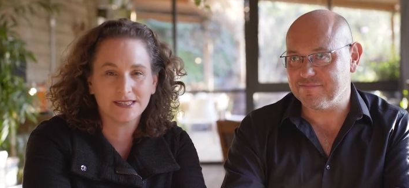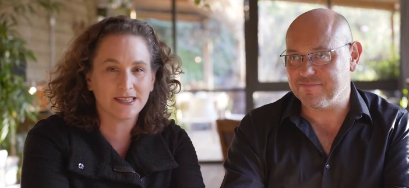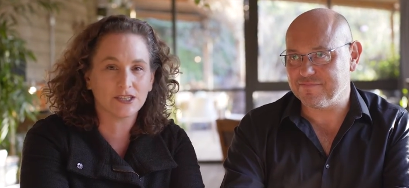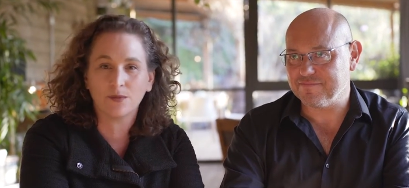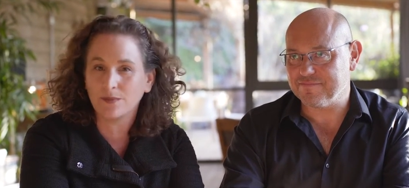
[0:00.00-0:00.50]
Speaker 1: is
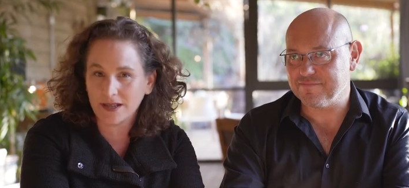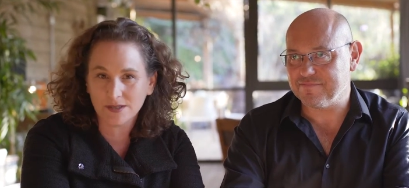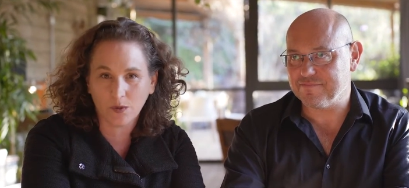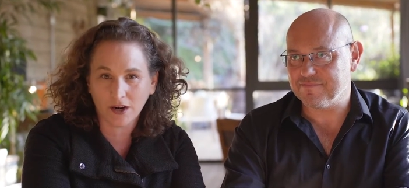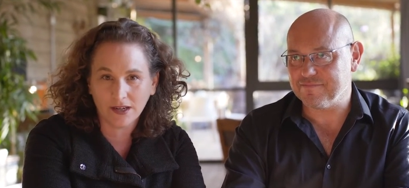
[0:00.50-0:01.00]
such a
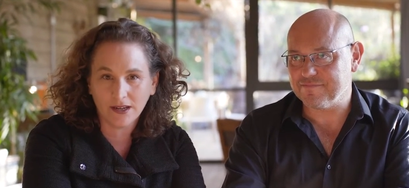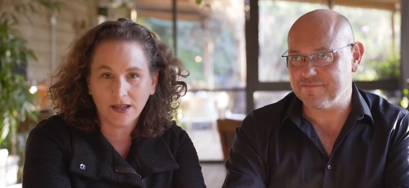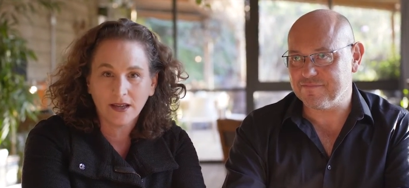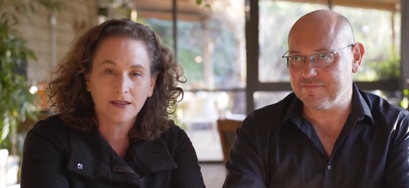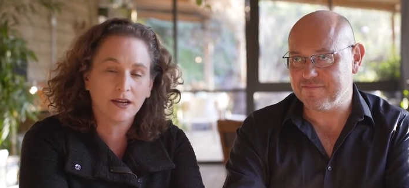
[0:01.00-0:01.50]
buzzword
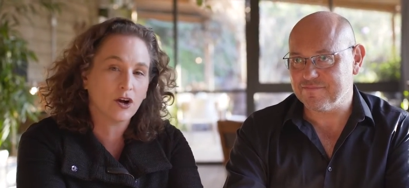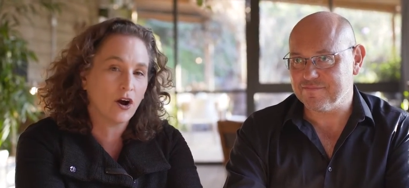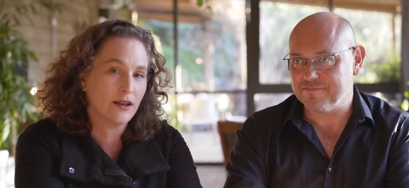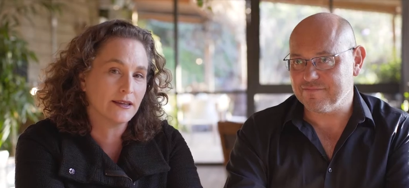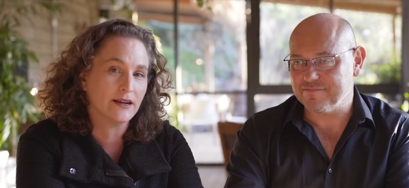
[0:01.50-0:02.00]
that
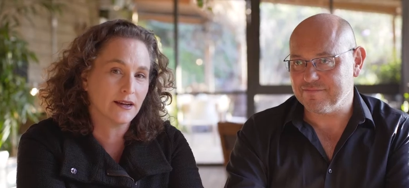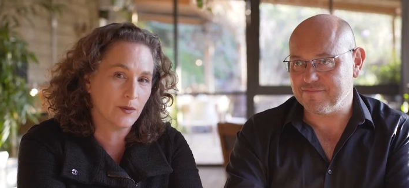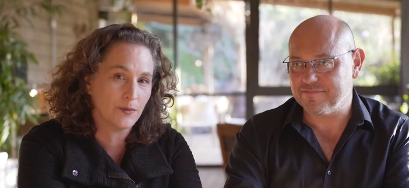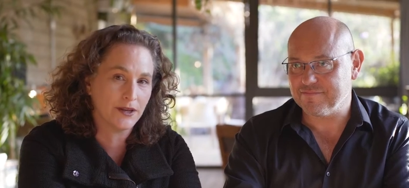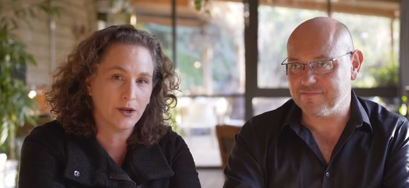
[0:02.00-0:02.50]
calling a
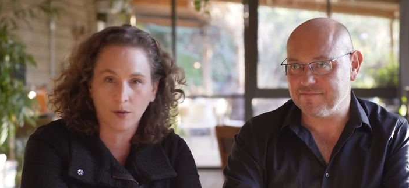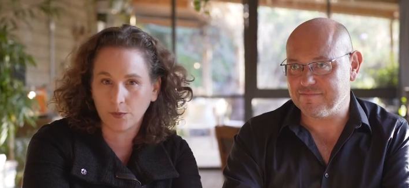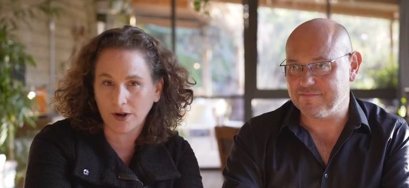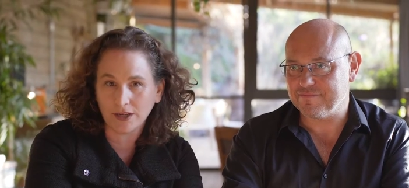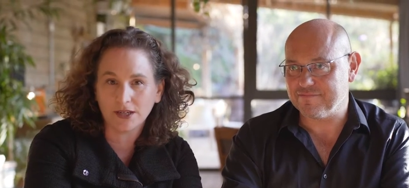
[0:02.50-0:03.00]
company or a
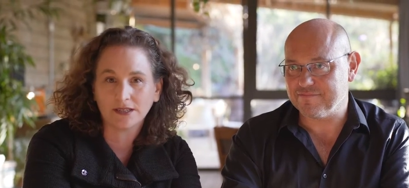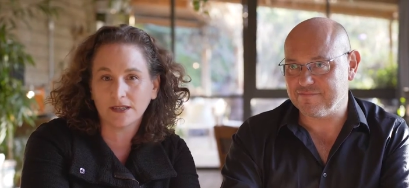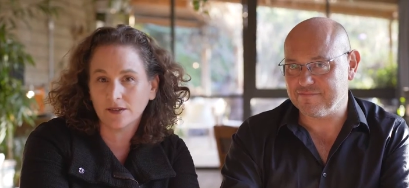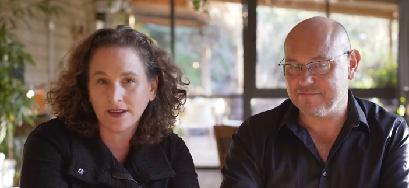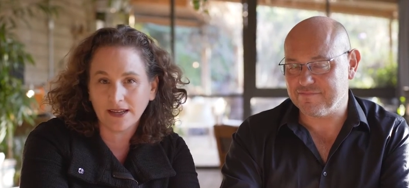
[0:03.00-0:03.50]
project
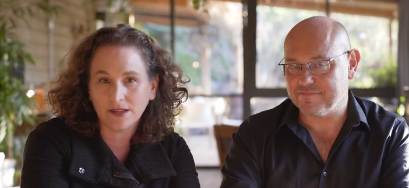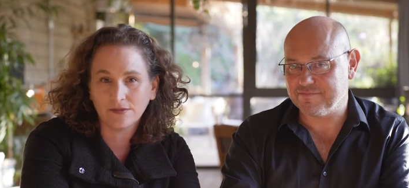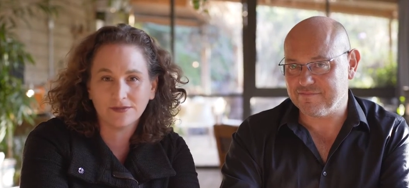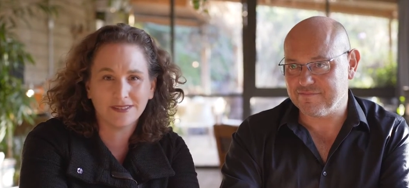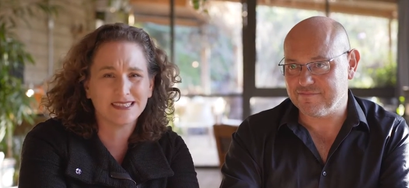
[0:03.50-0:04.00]

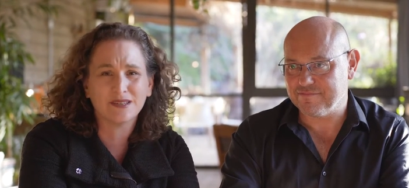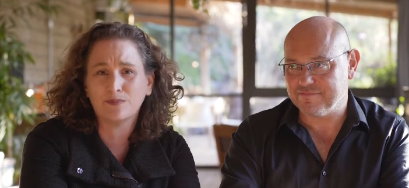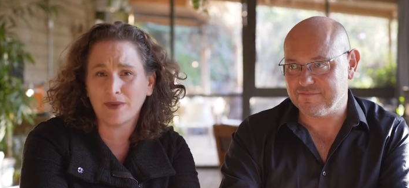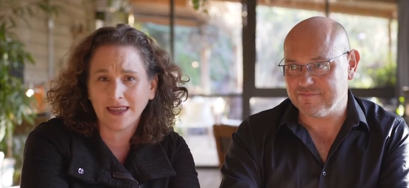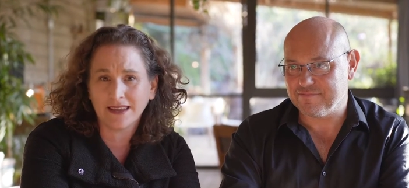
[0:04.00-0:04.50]
innovative
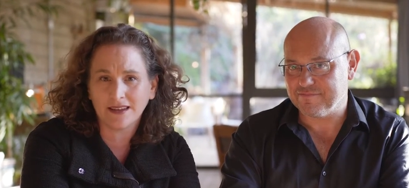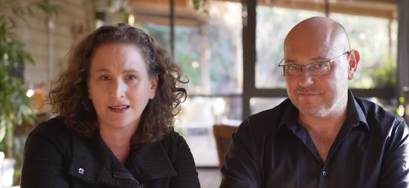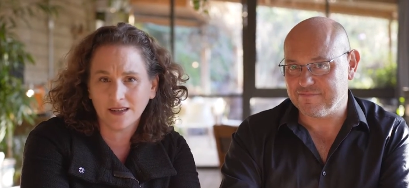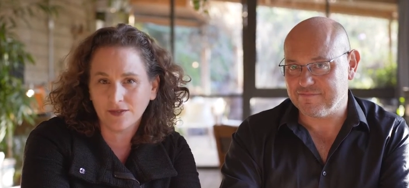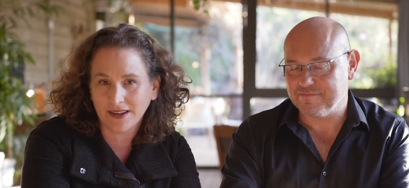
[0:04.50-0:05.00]
doesn't make it
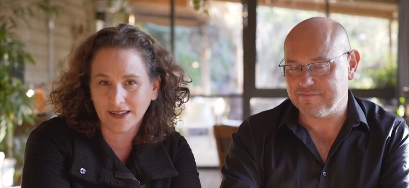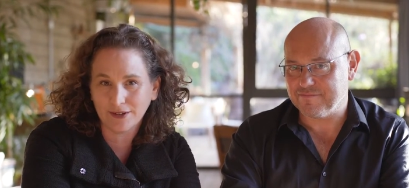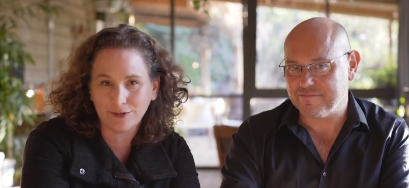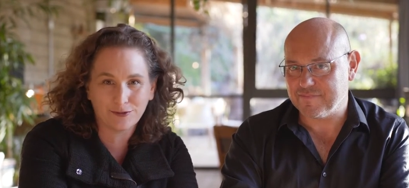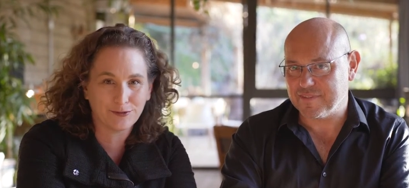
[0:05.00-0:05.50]

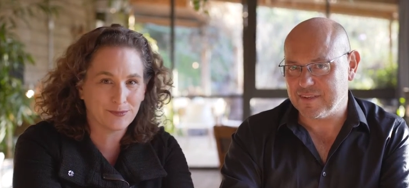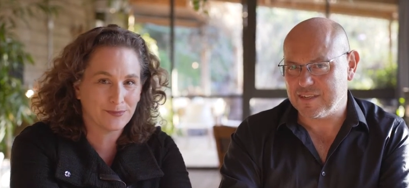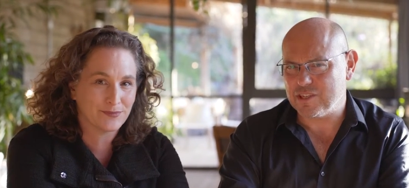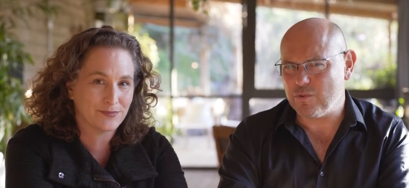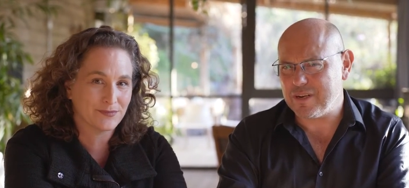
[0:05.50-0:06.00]
innovative.
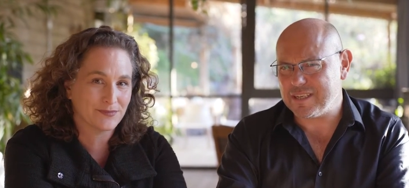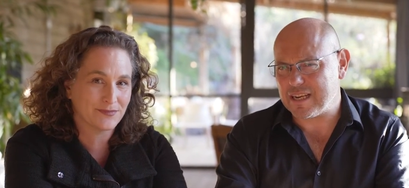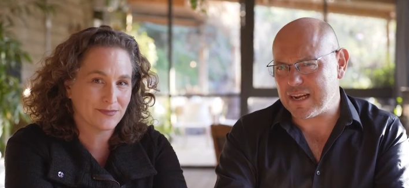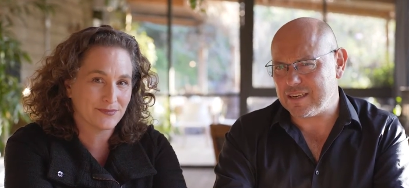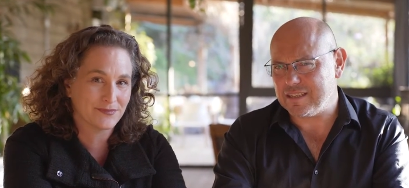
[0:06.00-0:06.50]
Speaker 2: So, what
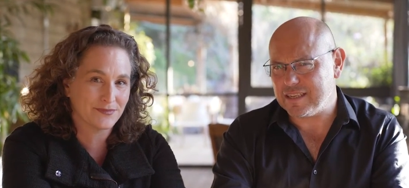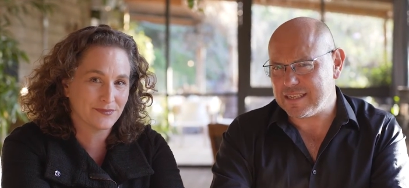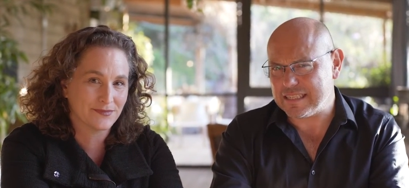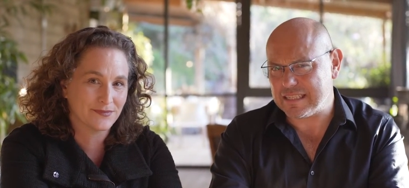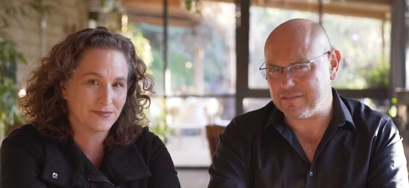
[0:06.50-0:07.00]
exactly
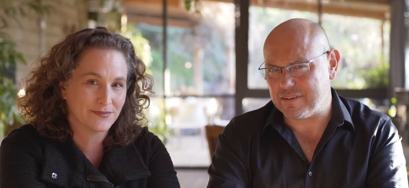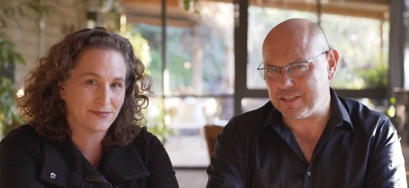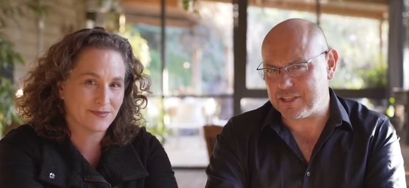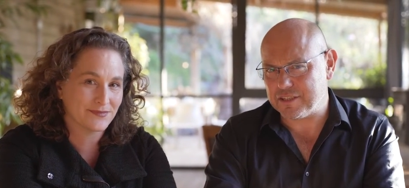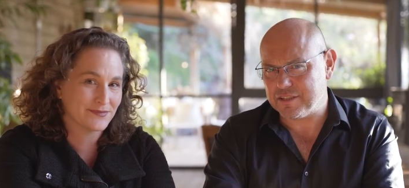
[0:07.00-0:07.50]
is
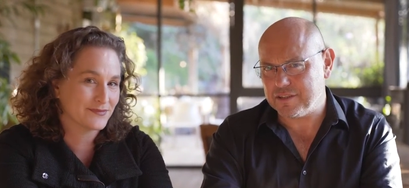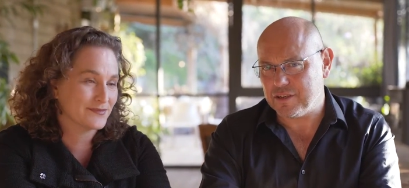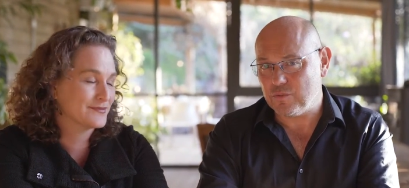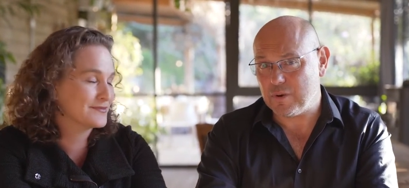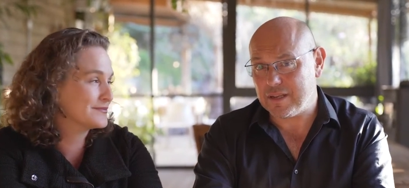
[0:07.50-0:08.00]
innovation?
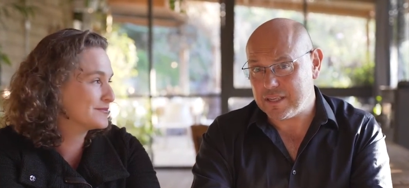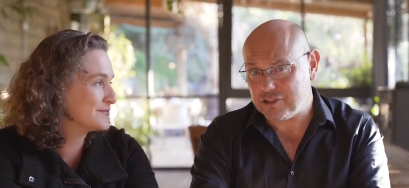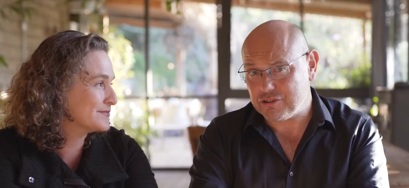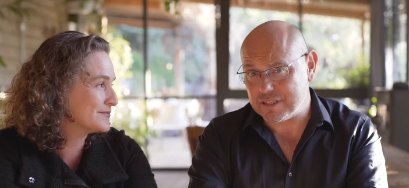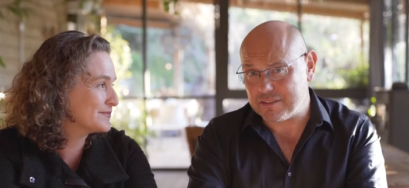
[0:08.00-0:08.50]
Well,
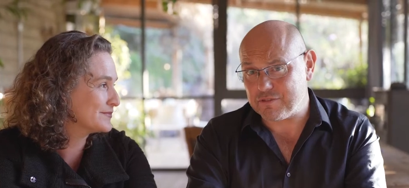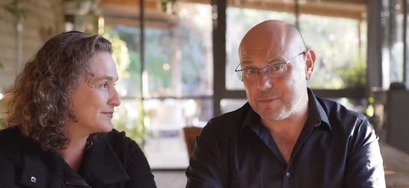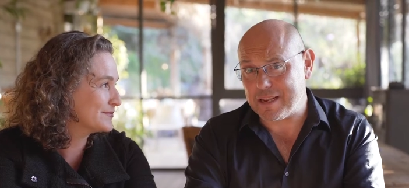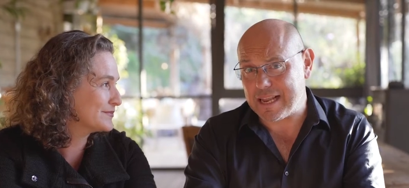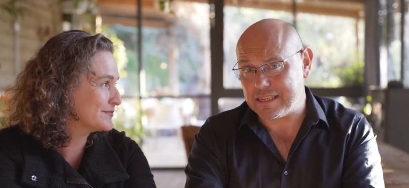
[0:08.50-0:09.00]
literally,
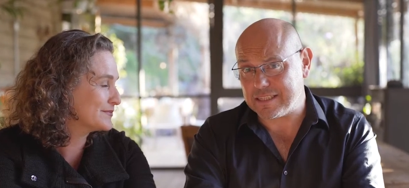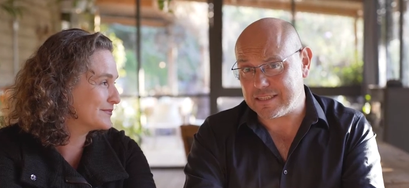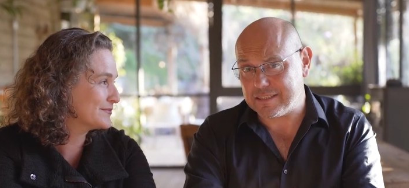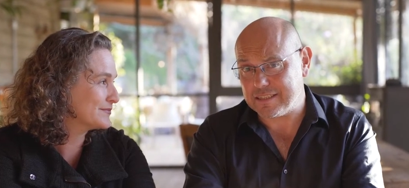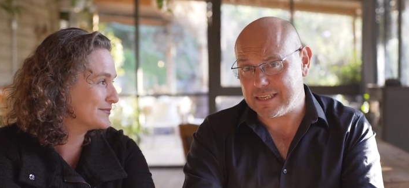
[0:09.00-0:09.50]
from the
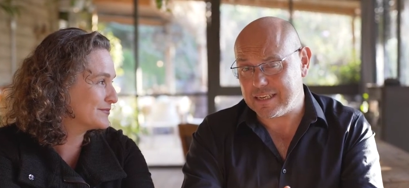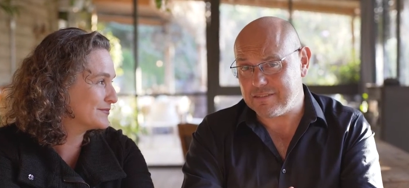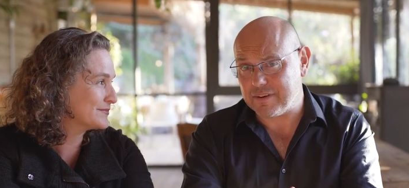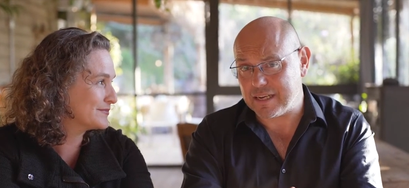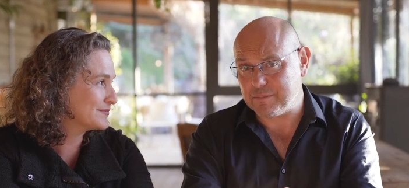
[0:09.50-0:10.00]
Latin, to
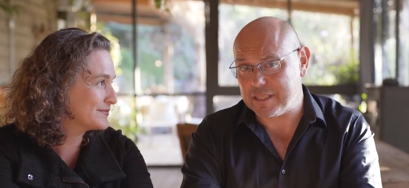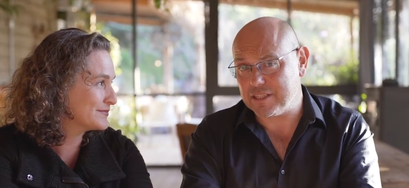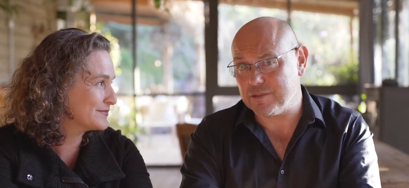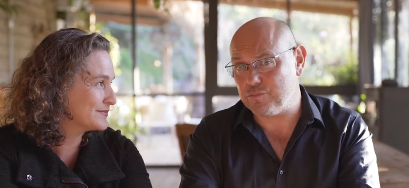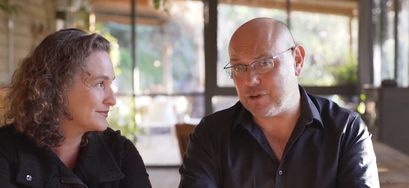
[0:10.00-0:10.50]
innovate
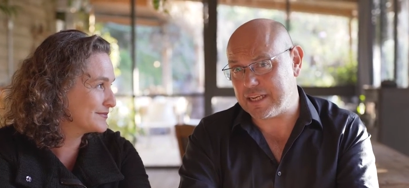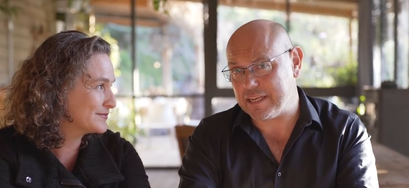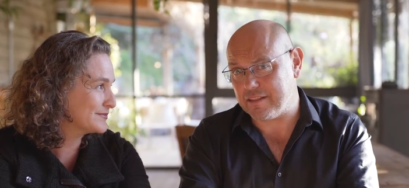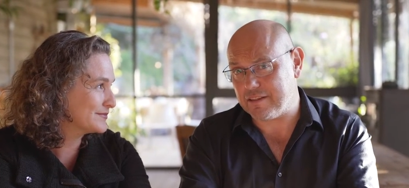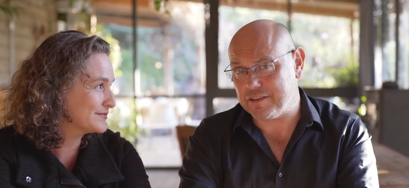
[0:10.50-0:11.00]
means to bring
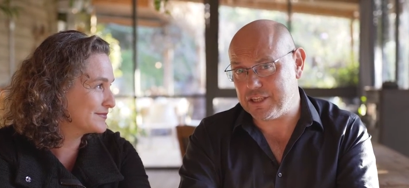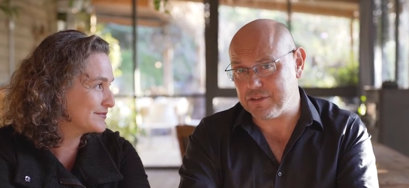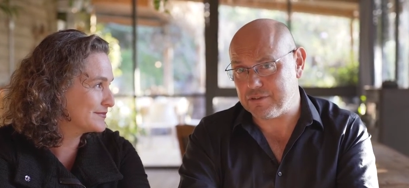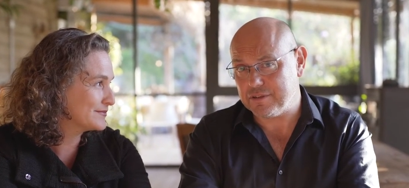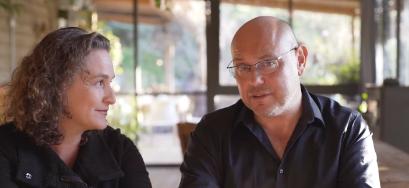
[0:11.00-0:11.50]
in the new.